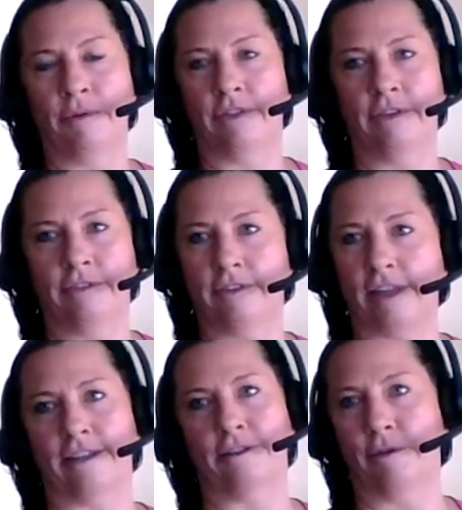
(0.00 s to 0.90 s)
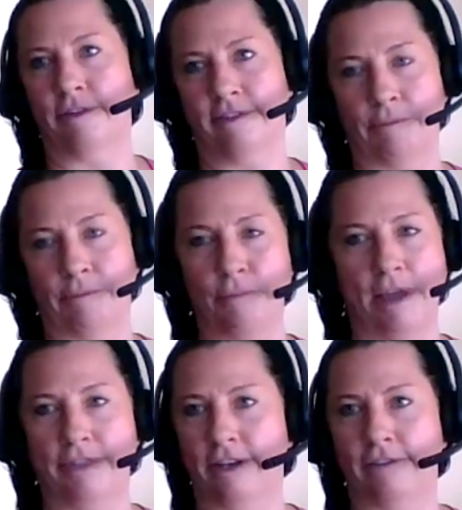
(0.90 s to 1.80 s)
This is like the most simple
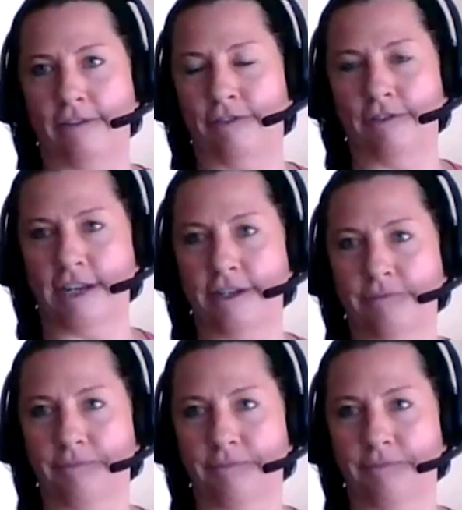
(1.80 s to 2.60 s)
method I've ever seen.